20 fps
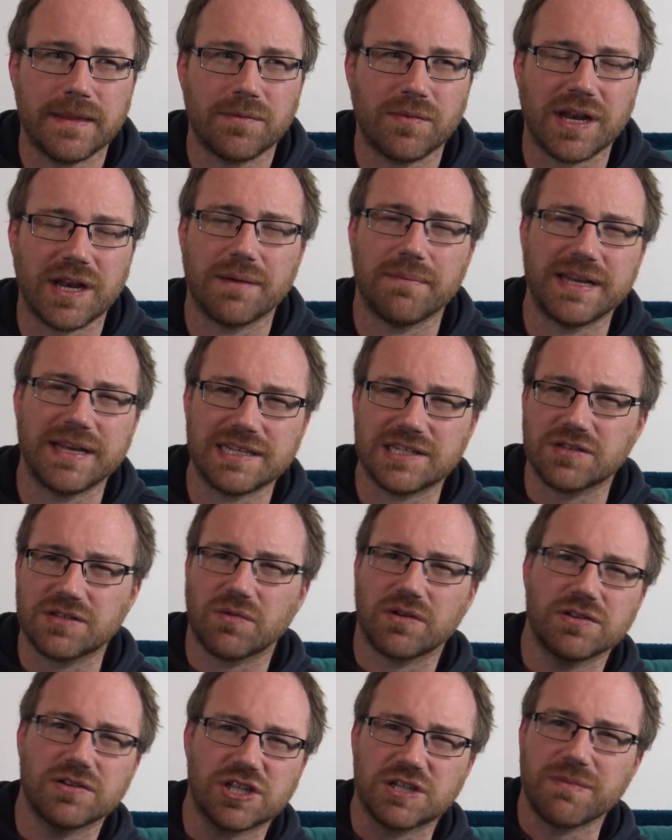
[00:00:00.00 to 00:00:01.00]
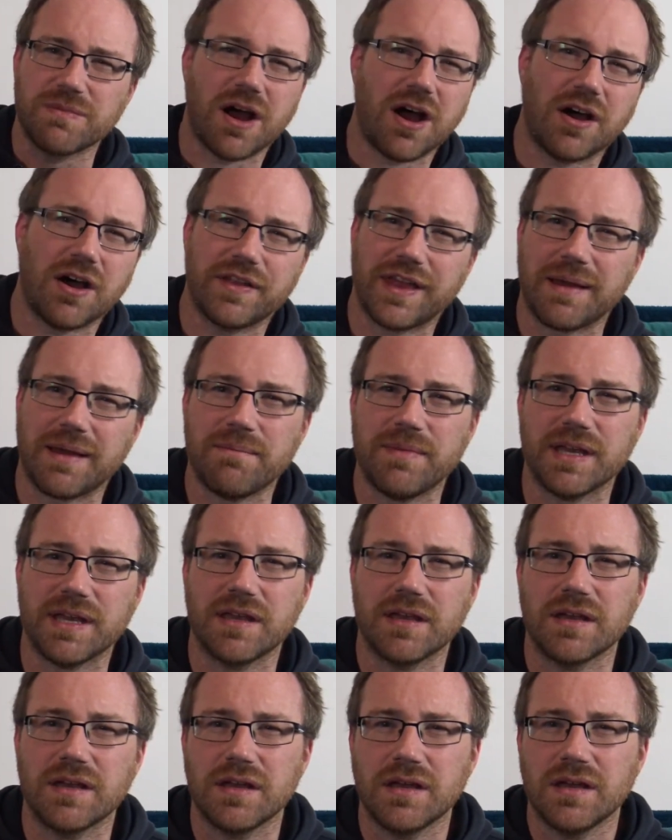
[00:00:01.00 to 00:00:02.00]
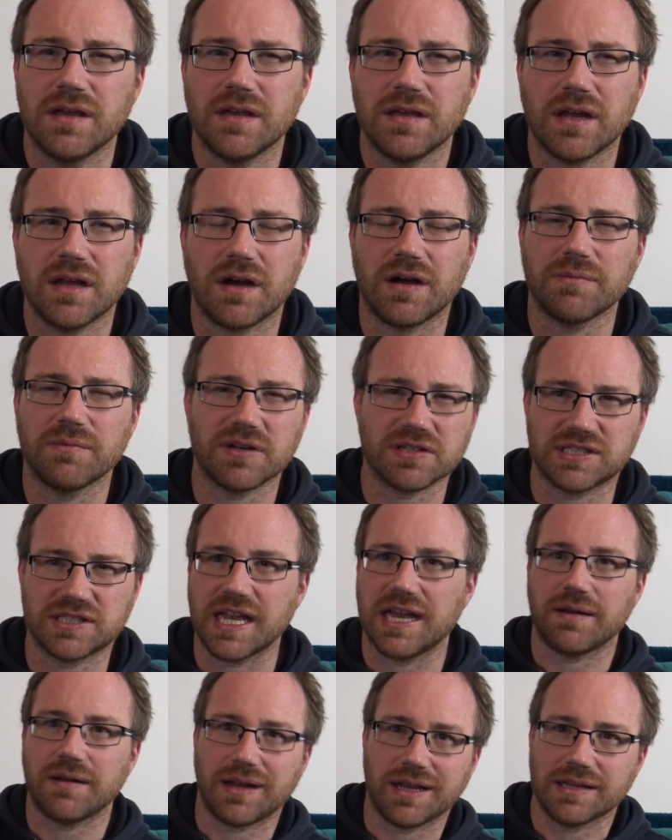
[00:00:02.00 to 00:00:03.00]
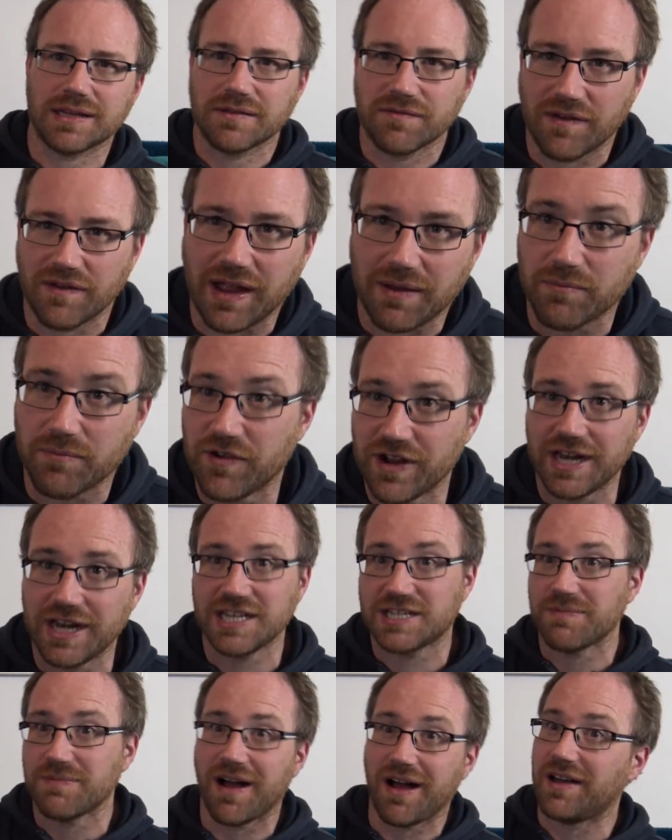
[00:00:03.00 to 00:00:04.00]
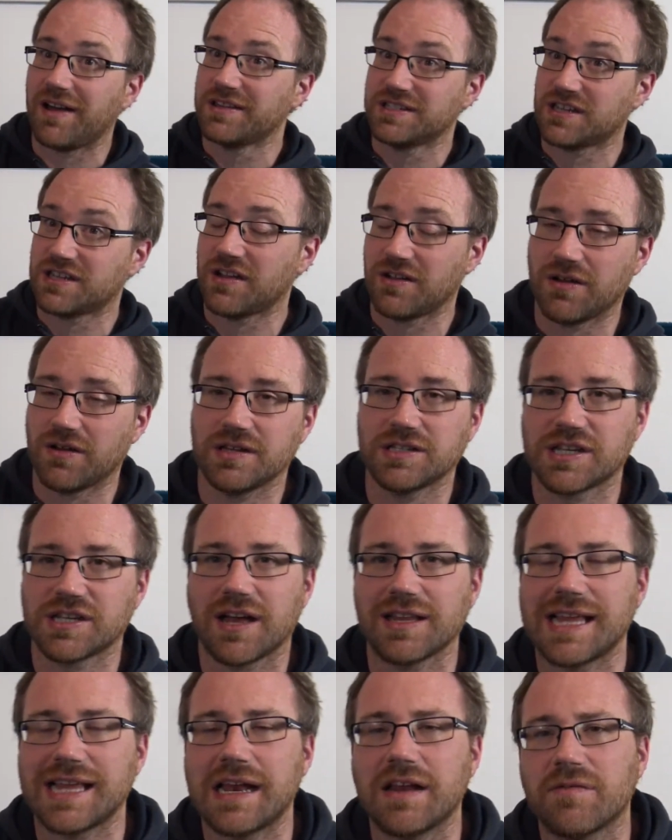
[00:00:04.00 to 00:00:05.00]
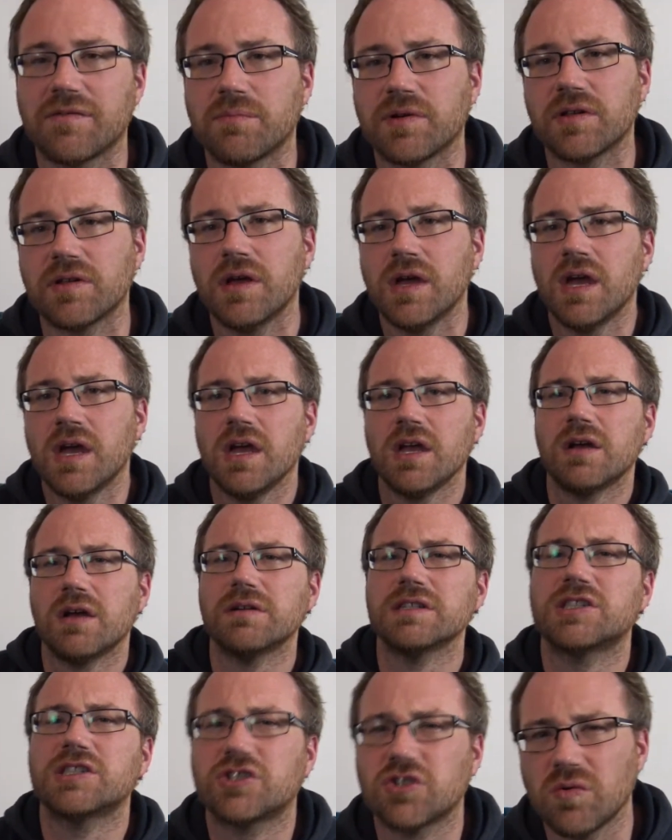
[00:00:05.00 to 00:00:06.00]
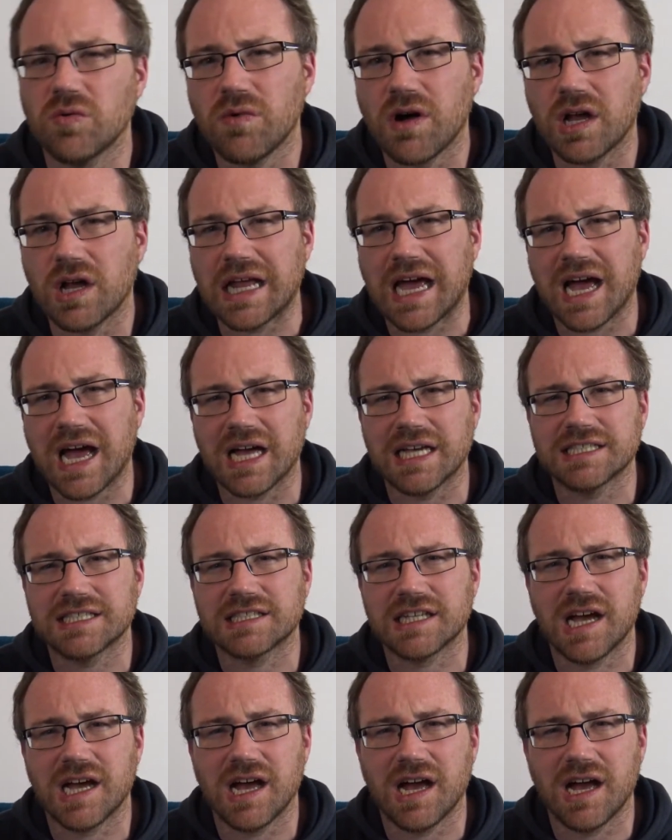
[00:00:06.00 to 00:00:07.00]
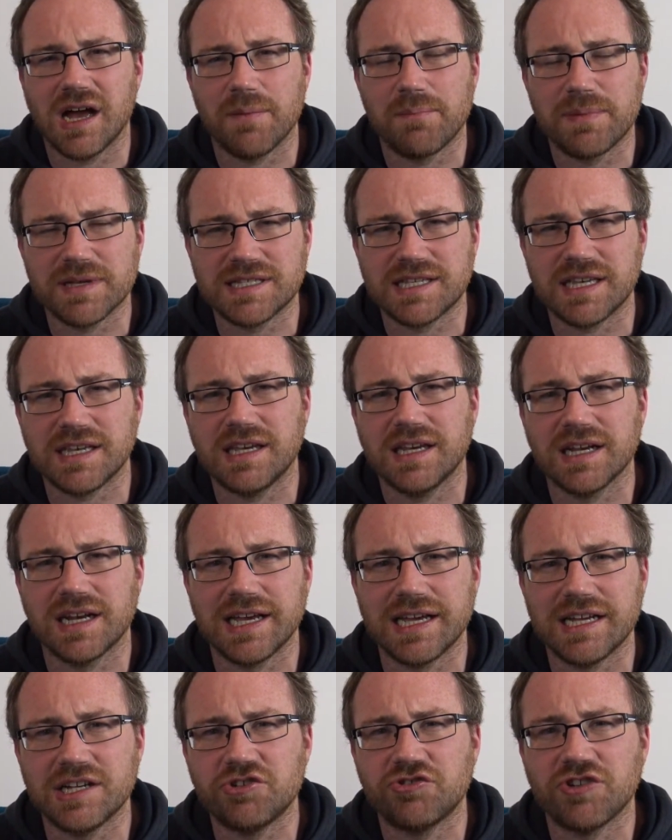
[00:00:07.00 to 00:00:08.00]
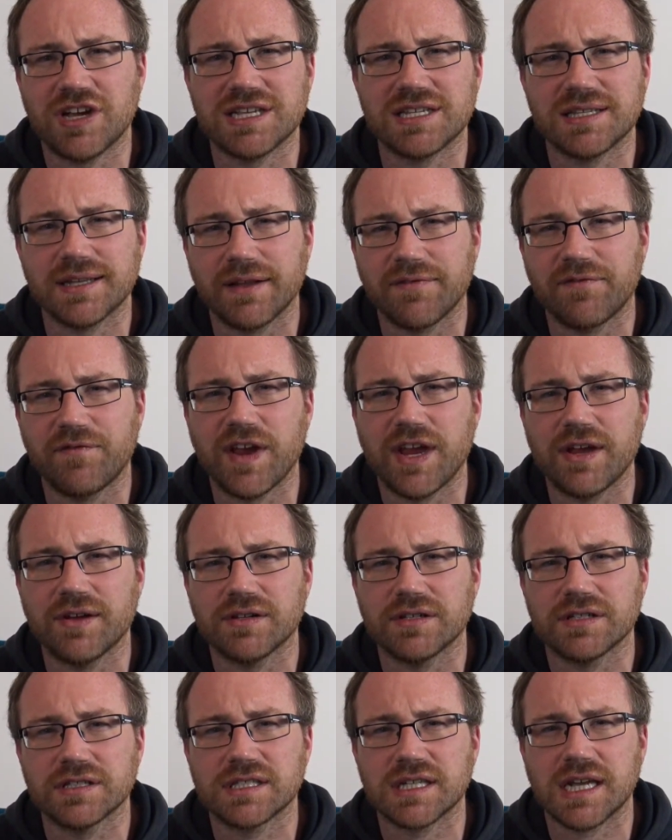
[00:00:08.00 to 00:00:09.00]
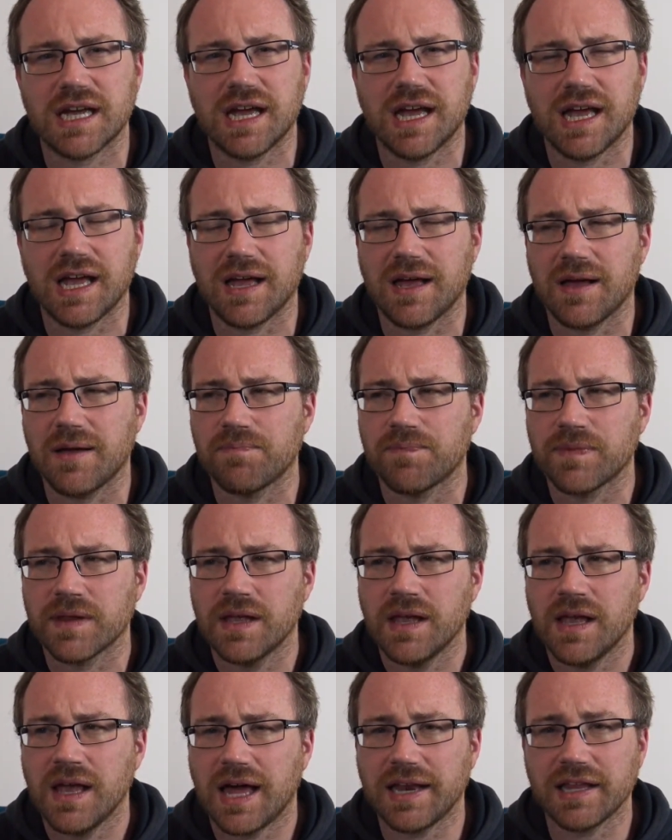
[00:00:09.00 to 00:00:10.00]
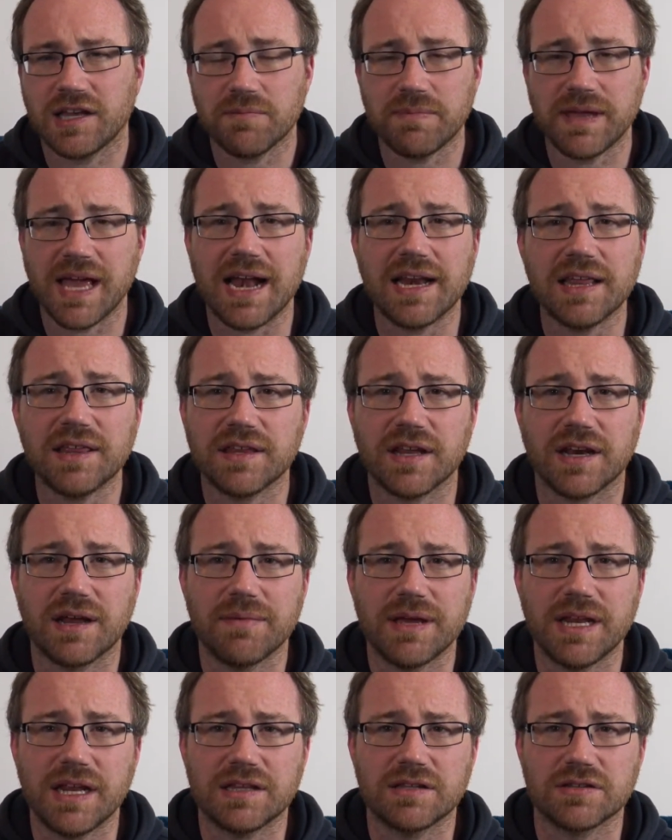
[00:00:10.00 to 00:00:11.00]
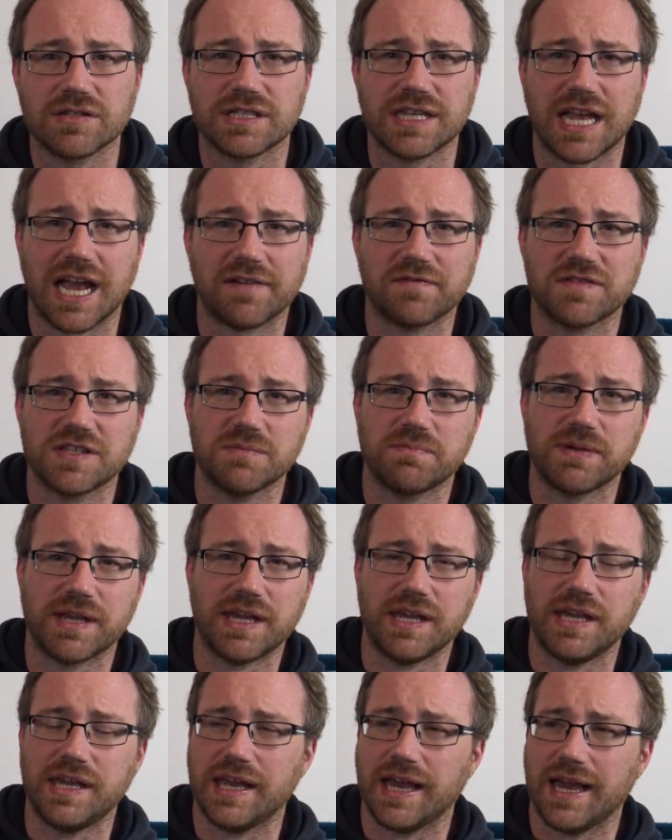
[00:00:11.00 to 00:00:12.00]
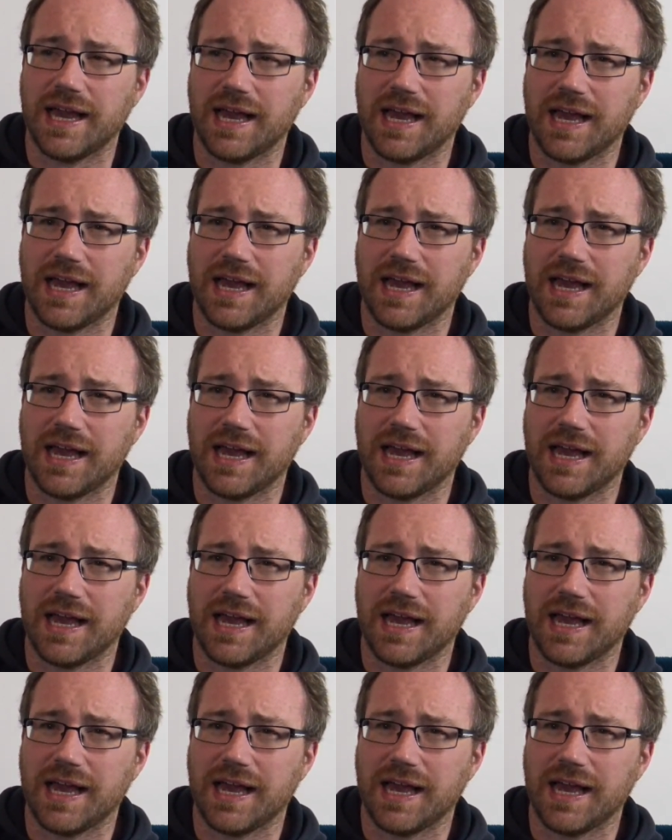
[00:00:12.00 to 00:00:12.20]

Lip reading: when I meet someone who's smarter than me. I'm not saying I'm really smart, there's hardly anyone, but when someone has a particular interest in a field, and it could be anything. I mean, it doesn't have to be